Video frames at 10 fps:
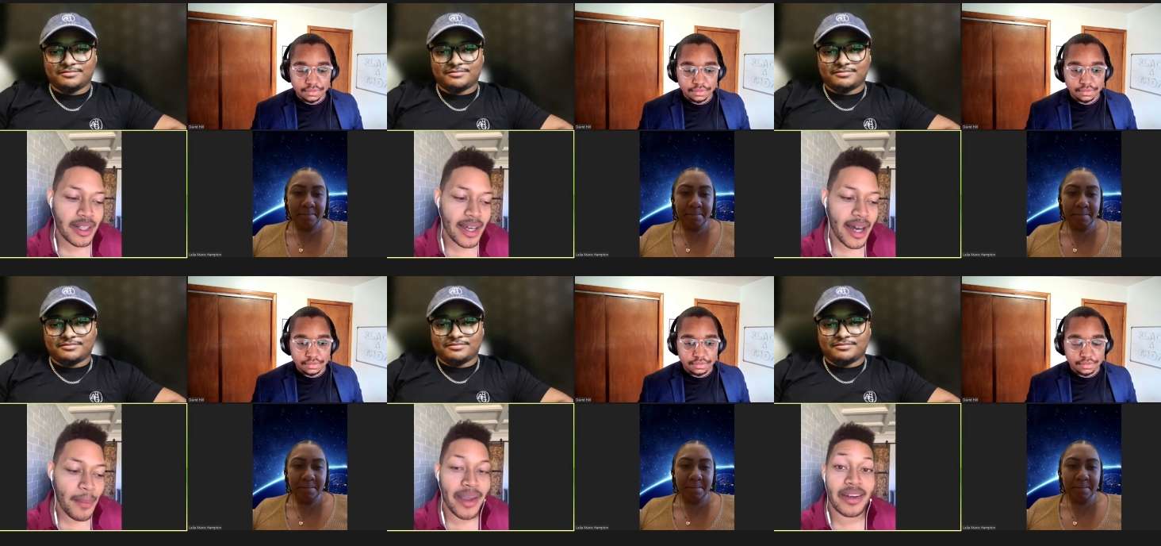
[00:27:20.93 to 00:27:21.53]
Speaker 1: uh,
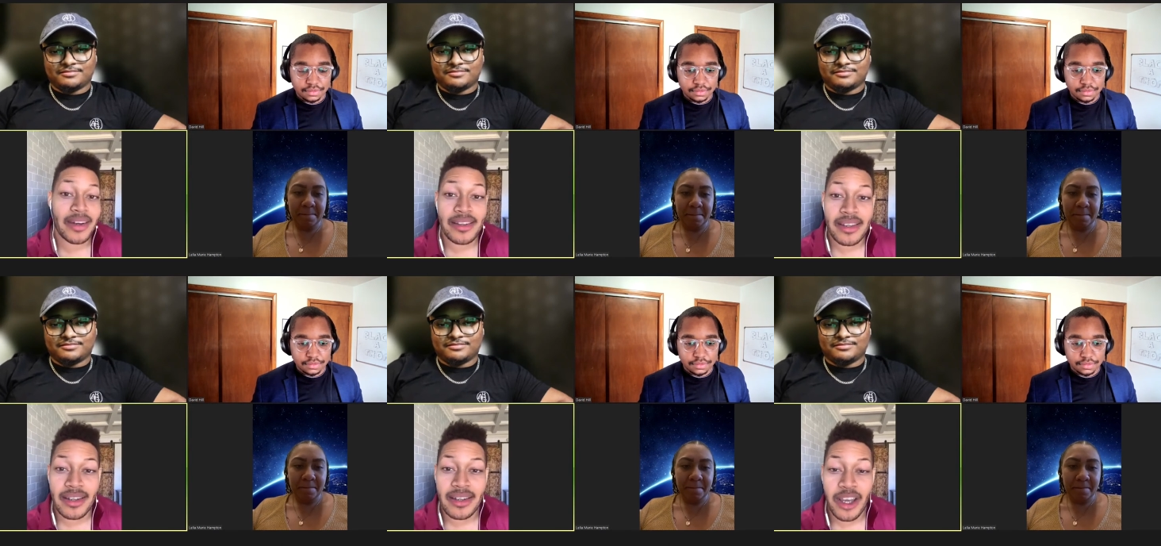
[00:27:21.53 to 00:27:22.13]
make a dent
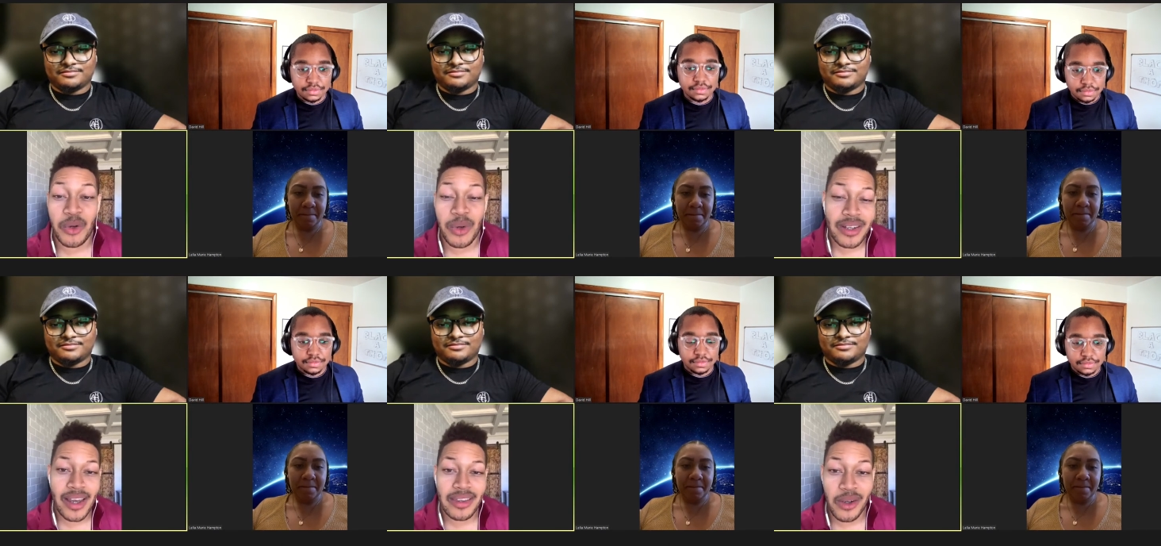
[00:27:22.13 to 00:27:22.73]
in, a unique
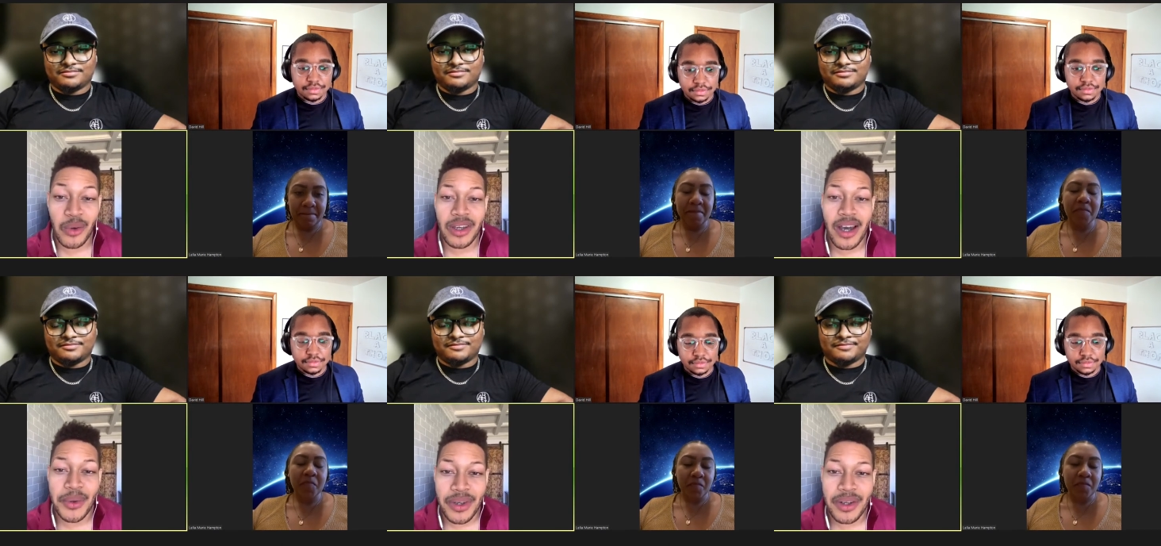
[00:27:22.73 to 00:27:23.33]
dent that only
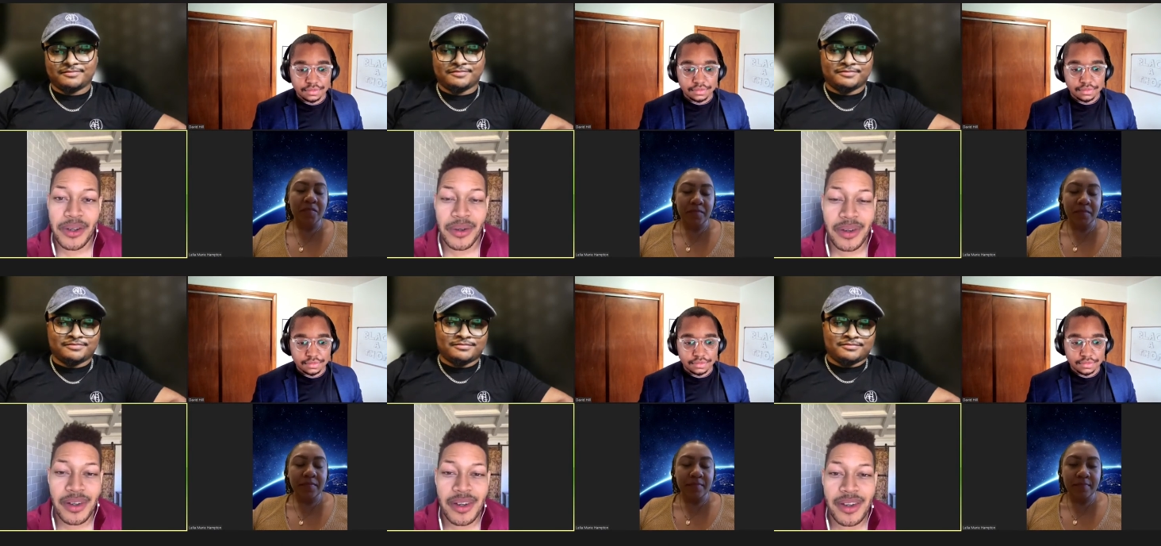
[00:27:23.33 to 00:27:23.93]
Conduit can do?
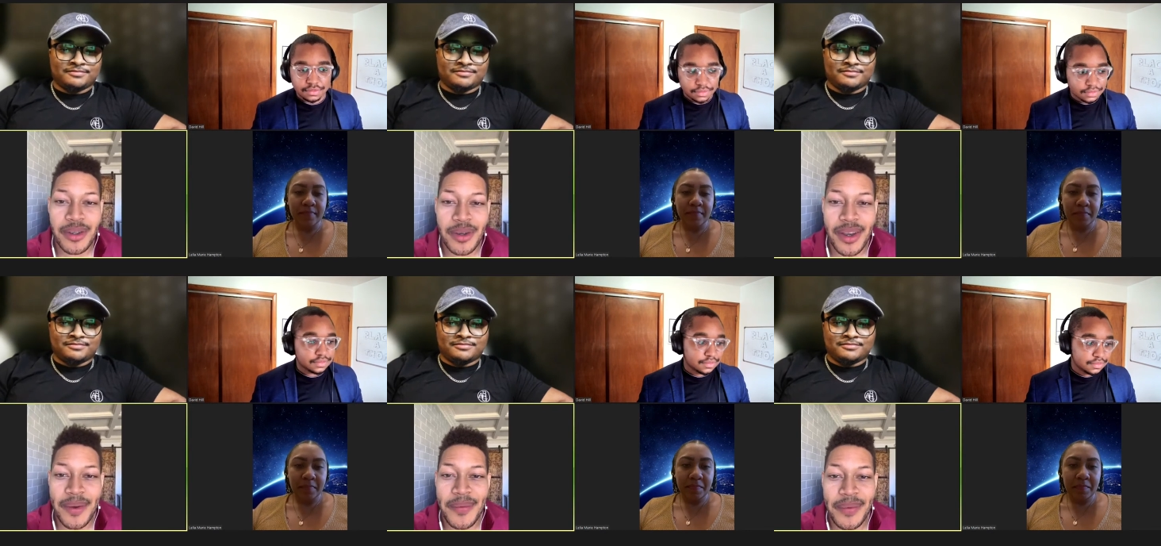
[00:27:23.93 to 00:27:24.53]
So
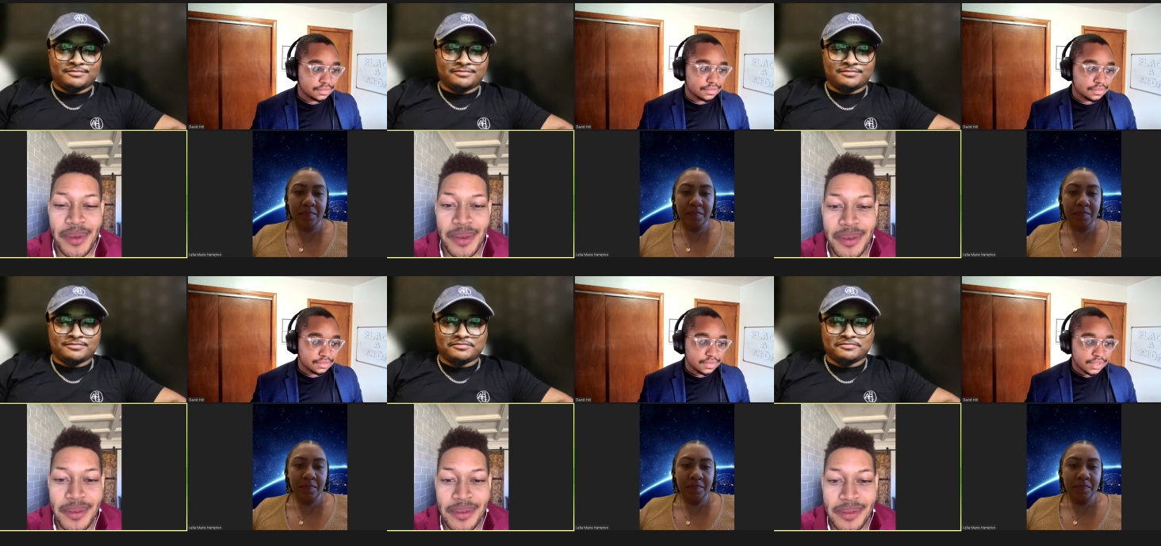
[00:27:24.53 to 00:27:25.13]
yeah.
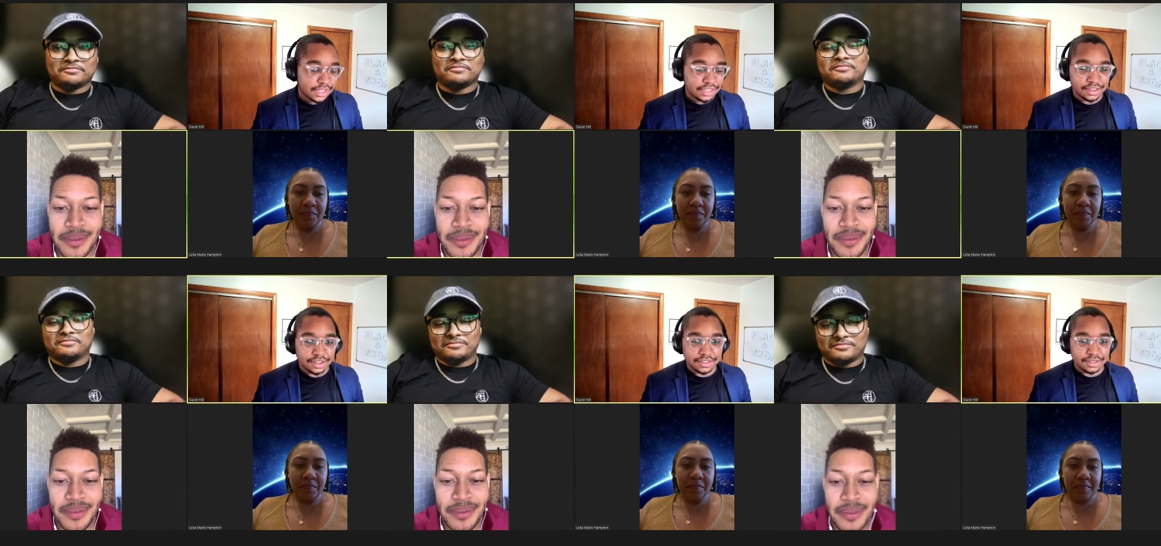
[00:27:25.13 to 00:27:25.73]

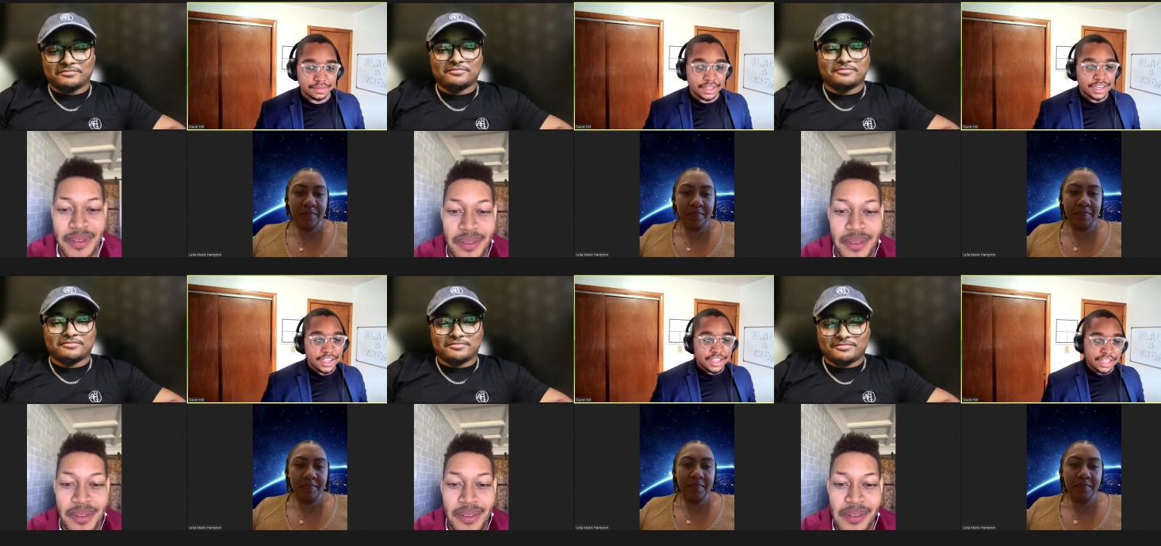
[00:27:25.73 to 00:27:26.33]
Speaker 2: That's awesome.
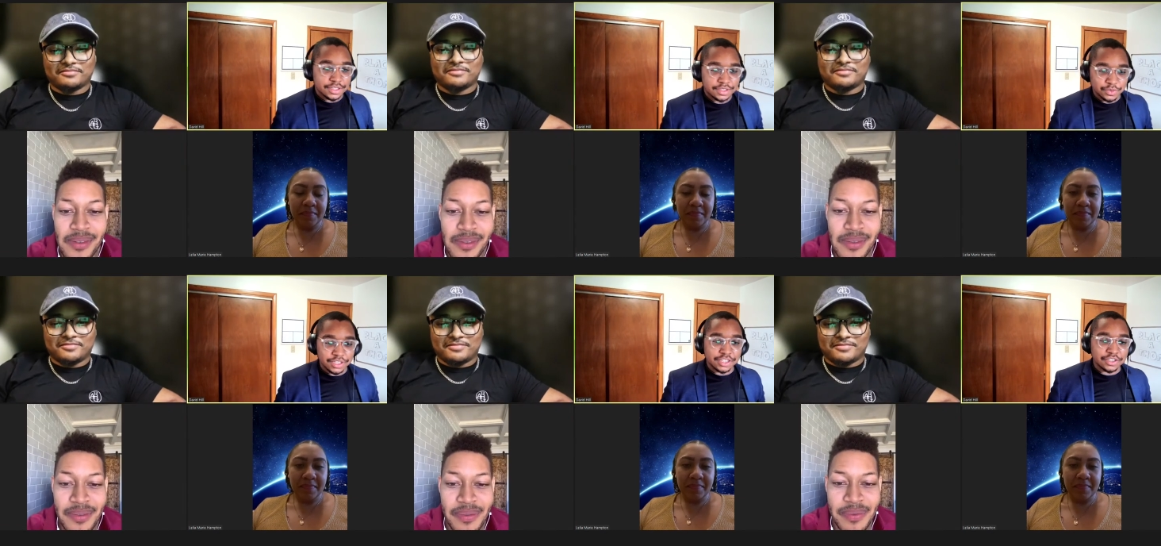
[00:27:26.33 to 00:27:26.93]
And that's
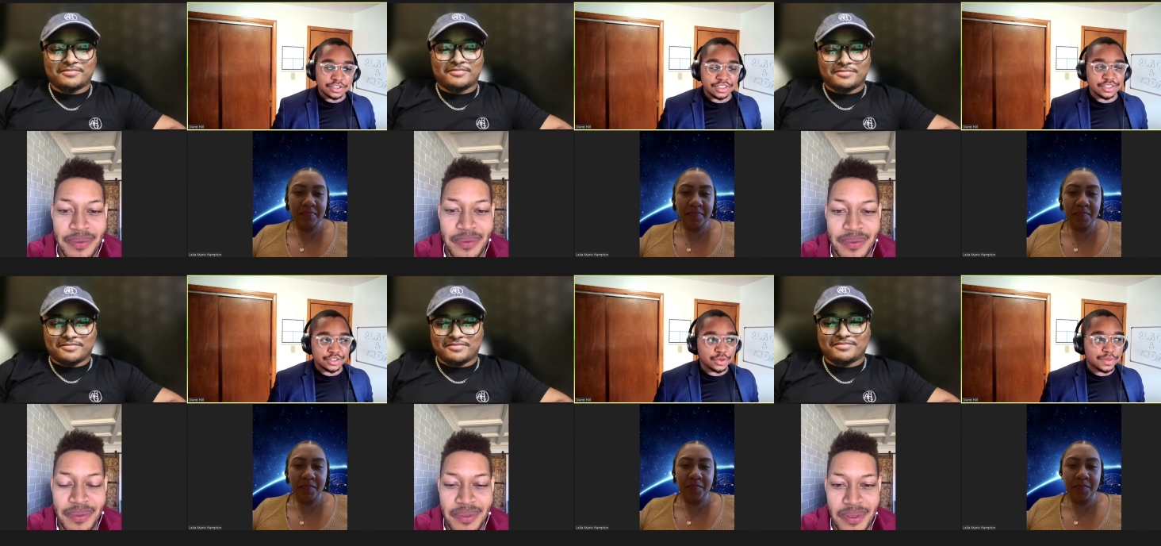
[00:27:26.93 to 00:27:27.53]
really interesting
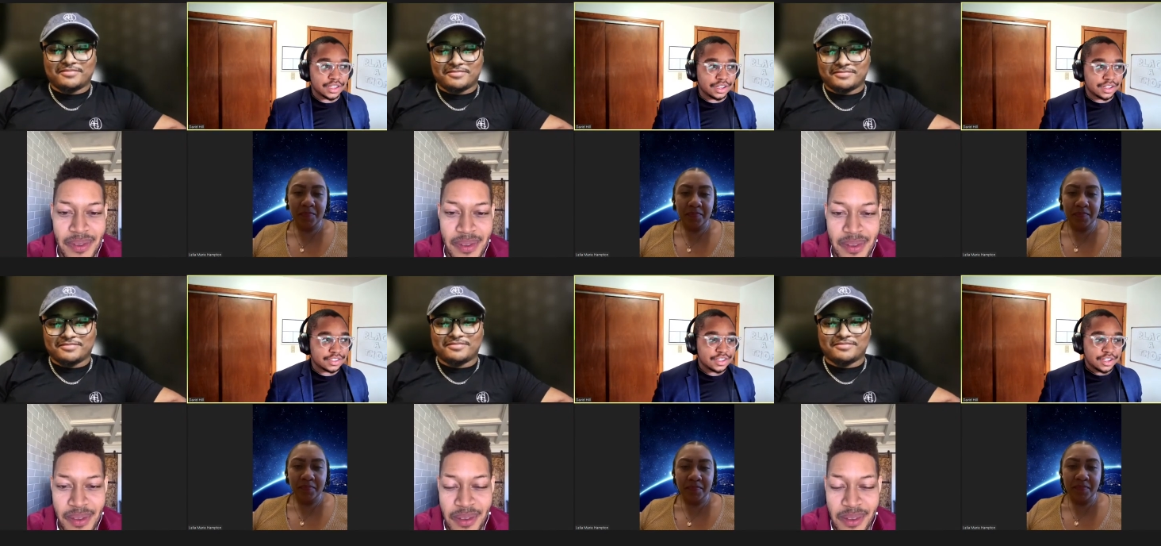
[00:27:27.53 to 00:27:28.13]
too,
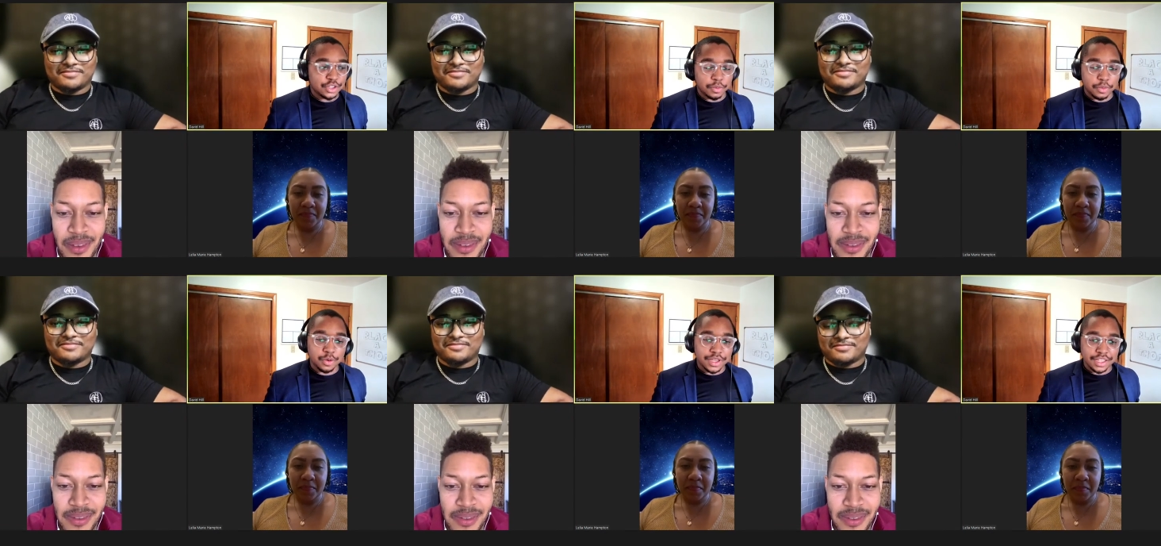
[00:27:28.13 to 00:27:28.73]
because the
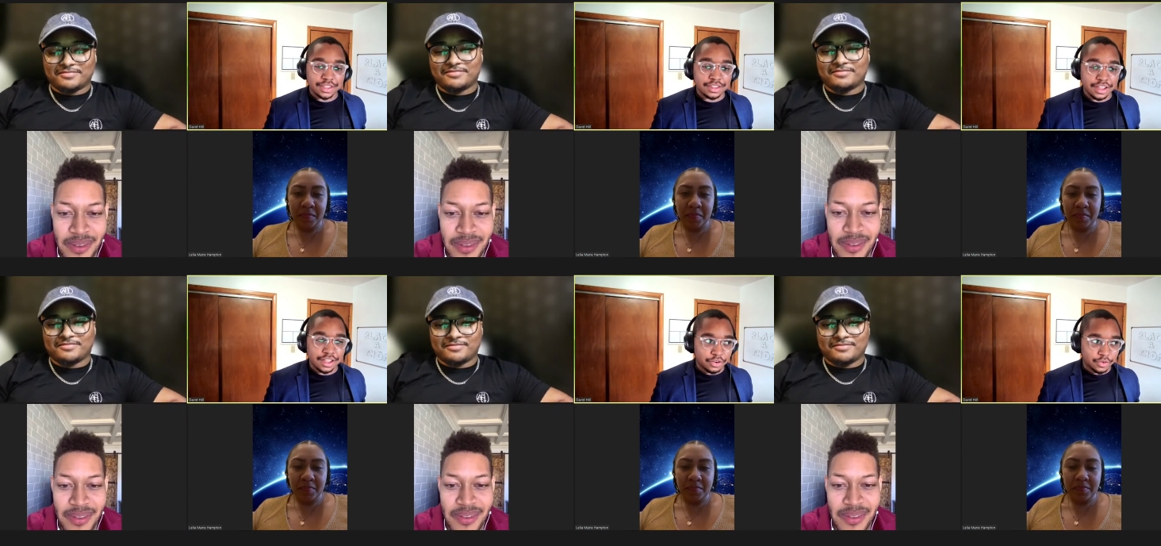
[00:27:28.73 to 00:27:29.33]
more we get
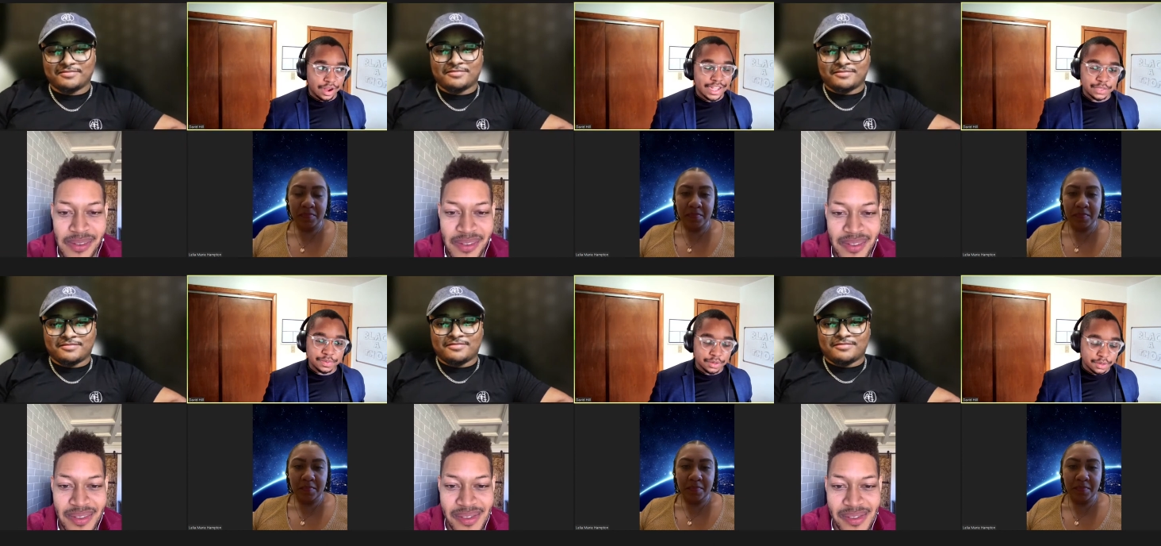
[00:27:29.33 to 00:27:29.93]
a
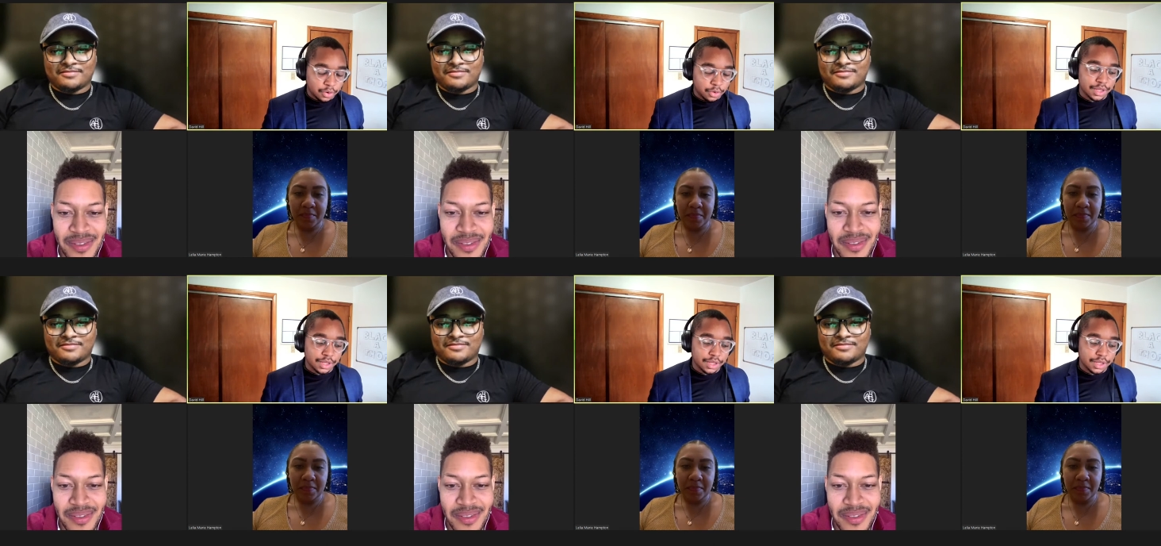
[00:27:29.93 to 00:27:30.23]
grasp and the more